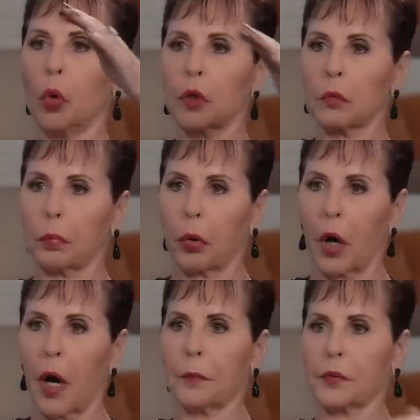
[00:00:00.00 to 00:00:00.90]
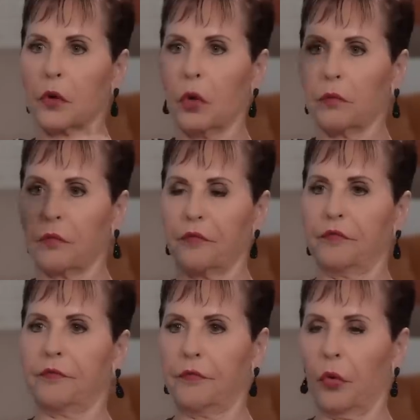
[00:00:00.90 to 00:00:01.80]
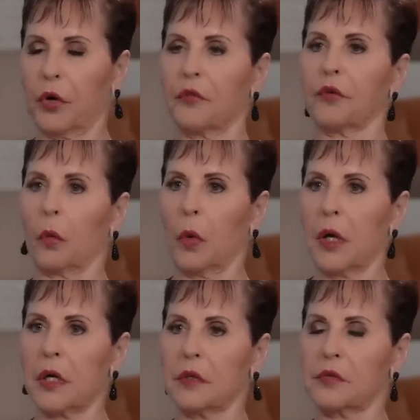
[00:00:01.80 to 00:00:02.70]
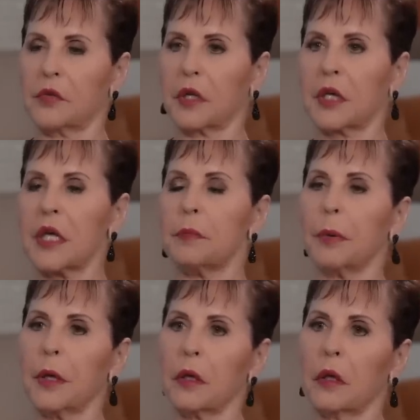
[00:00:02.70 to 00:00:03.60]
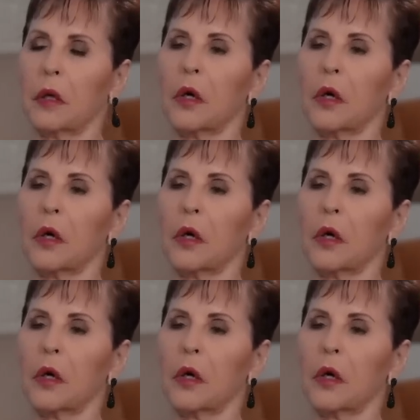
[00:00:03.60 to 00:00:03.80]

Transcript: wooden props going four different ways to keep it